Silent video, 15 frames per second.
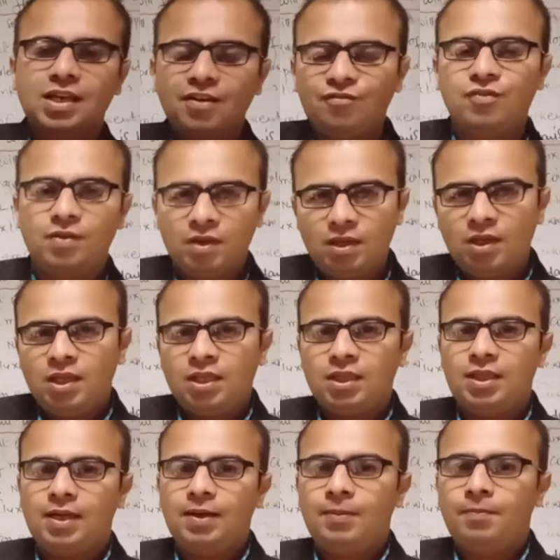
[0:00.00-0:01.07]
if
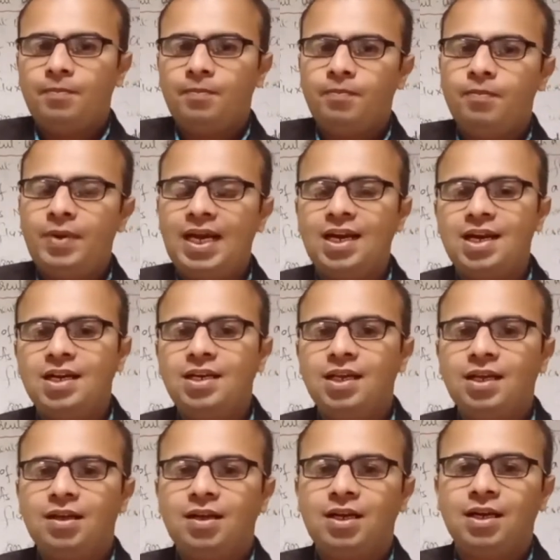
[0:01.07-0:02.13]
the
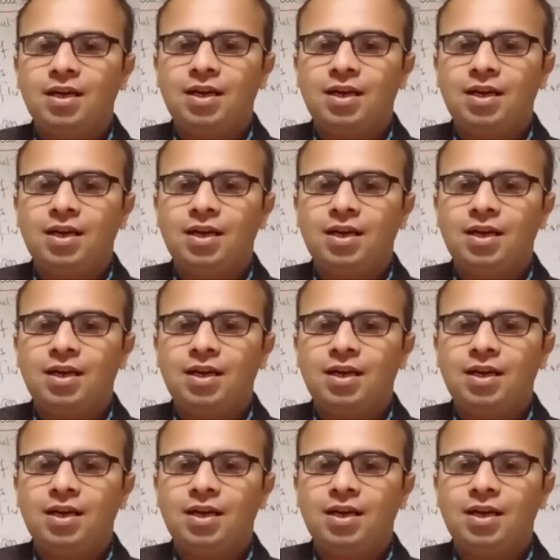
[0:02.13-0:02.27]
magnetic